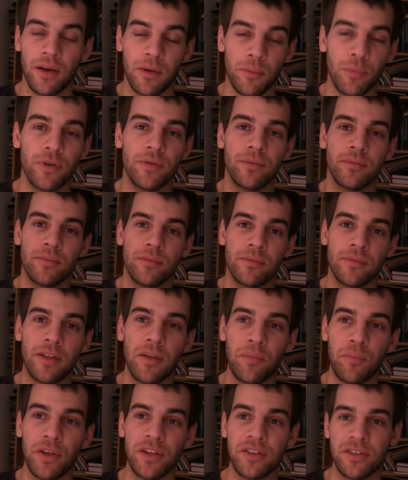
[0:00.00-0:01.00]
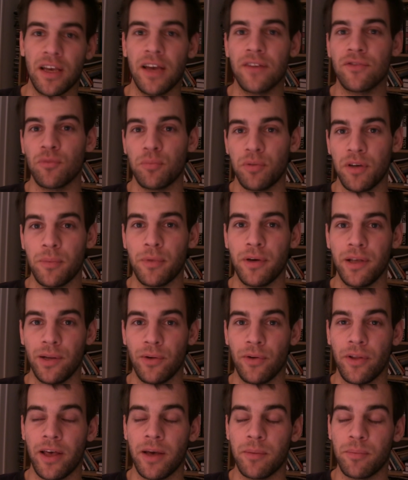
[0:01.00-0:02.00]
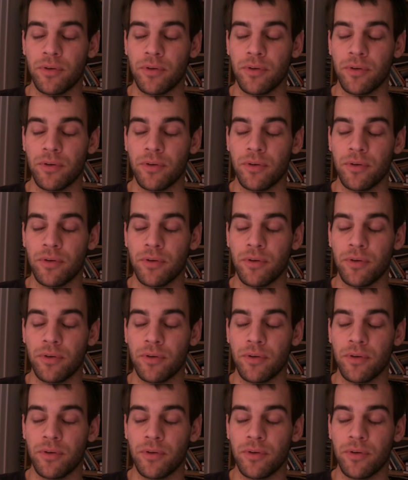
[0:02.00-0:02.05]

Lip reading: But that means I have to be a millionaire.